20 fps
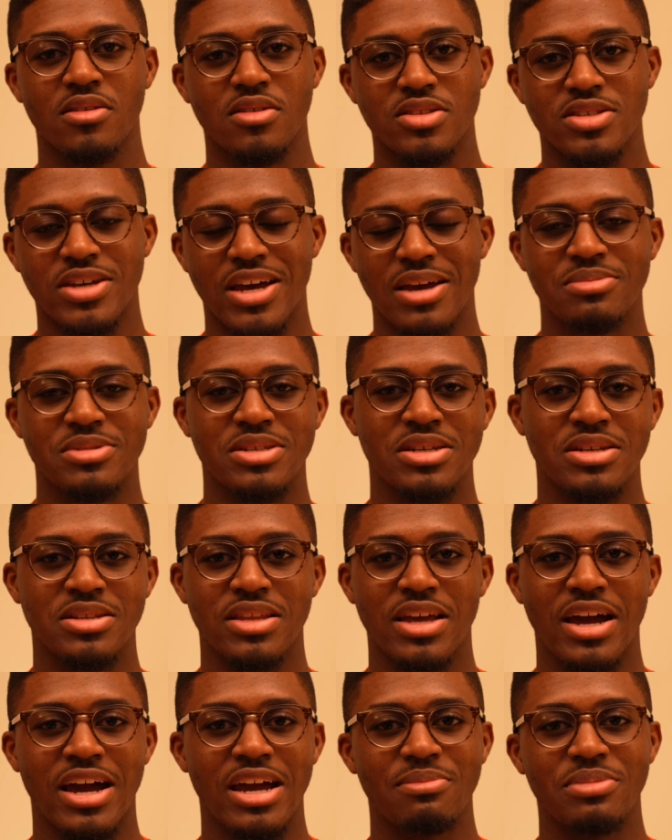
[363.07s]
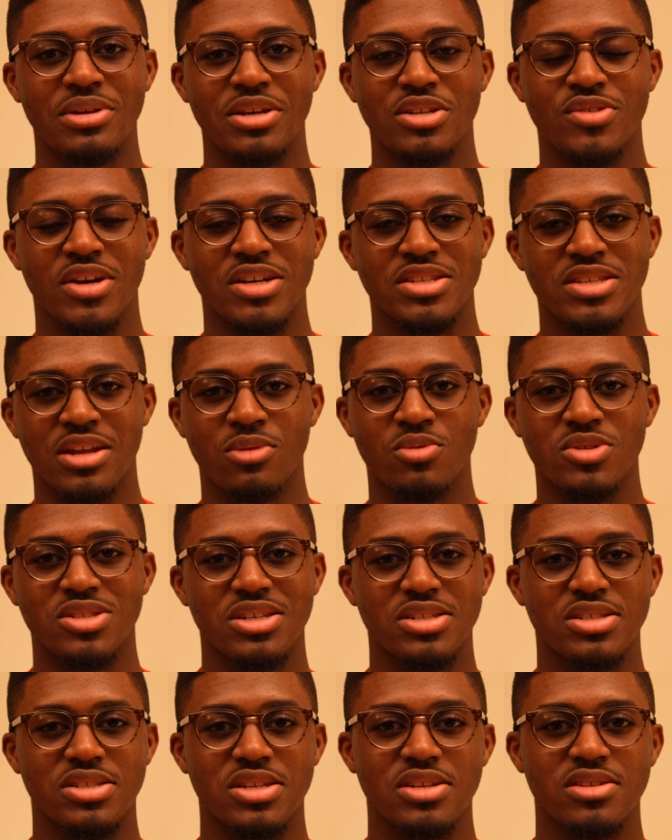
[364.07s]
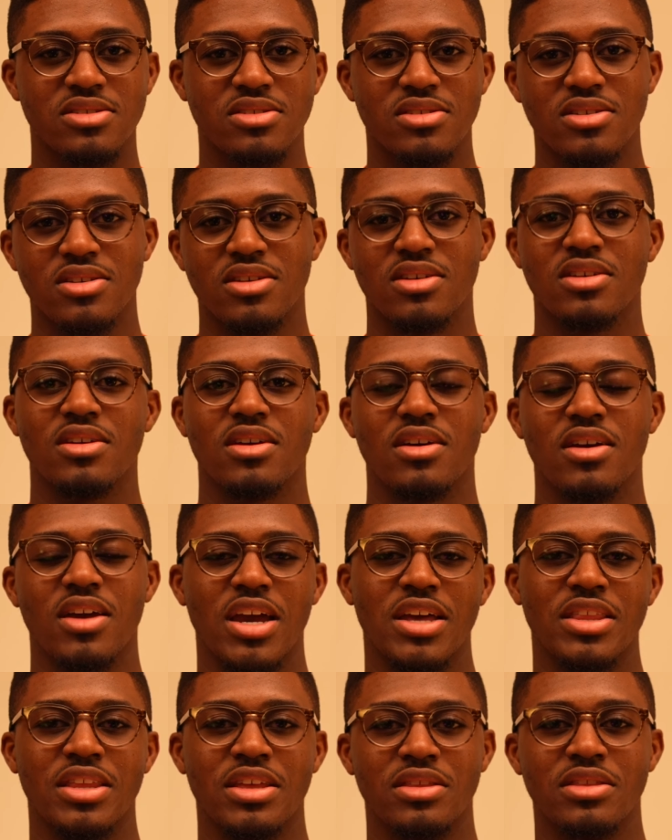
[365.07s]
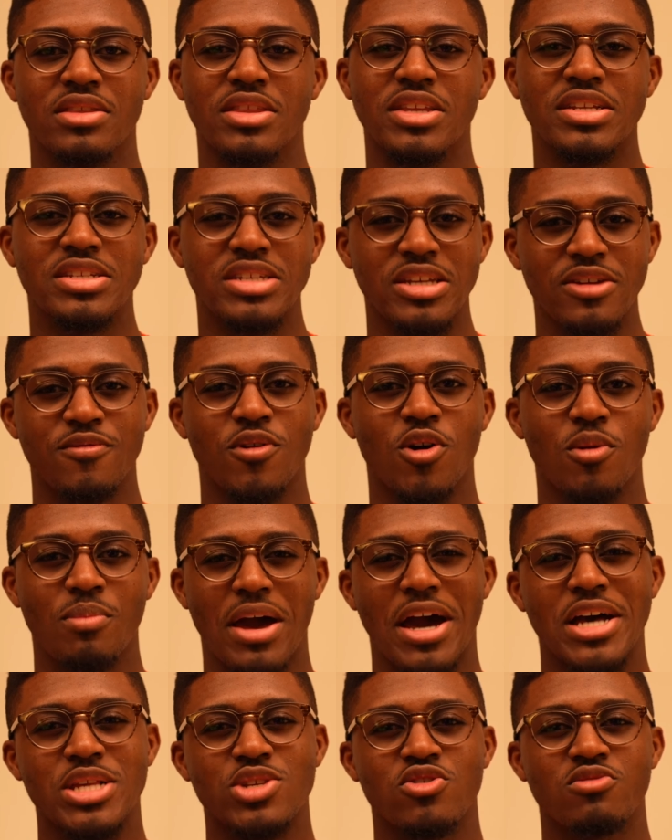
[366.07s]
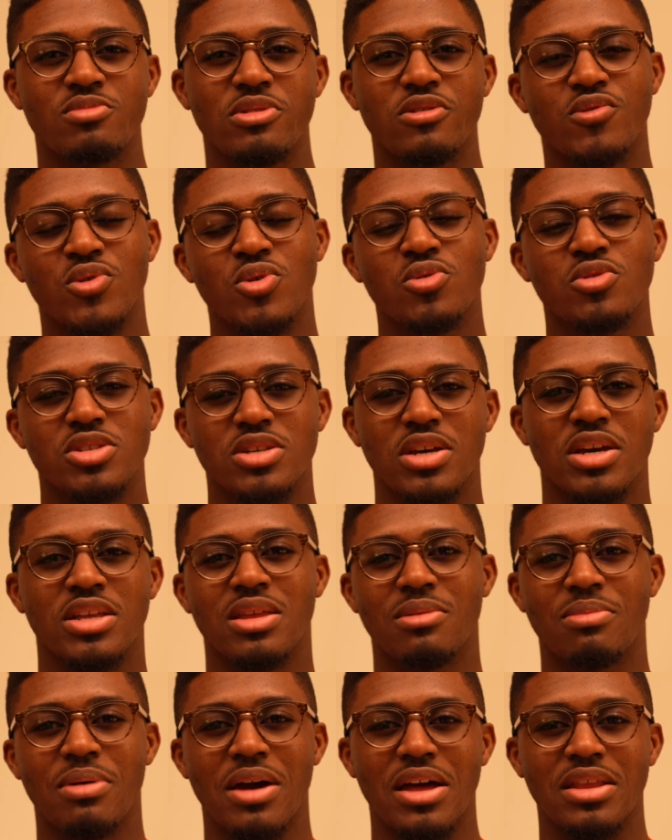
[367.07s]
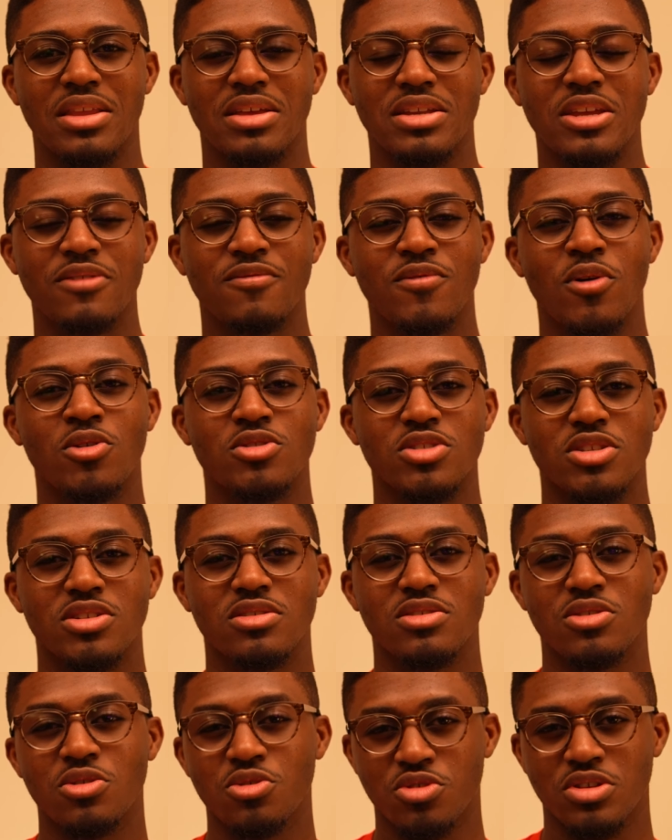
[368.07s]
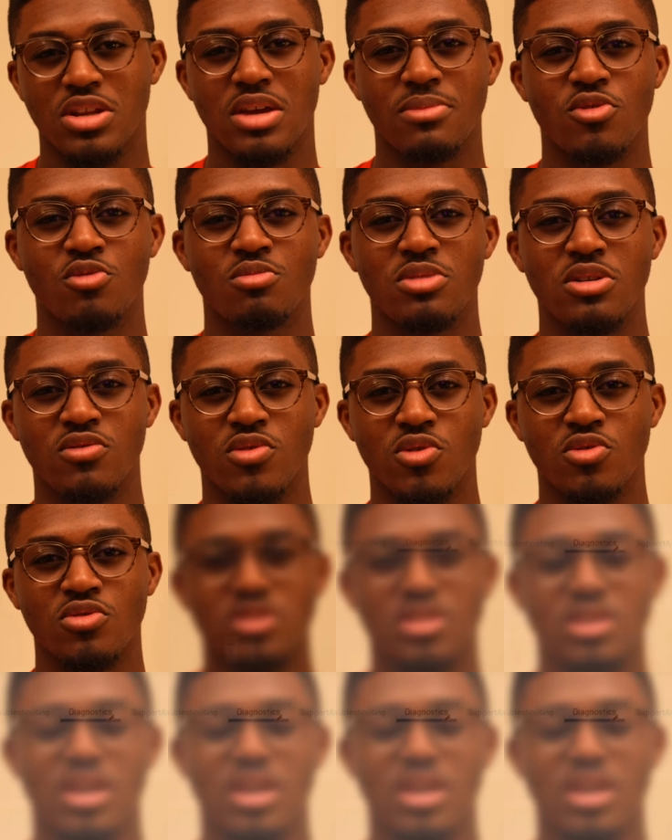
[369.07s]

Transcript: typed in the IP address that was listed, and then the default password would be root, and the default username will be root,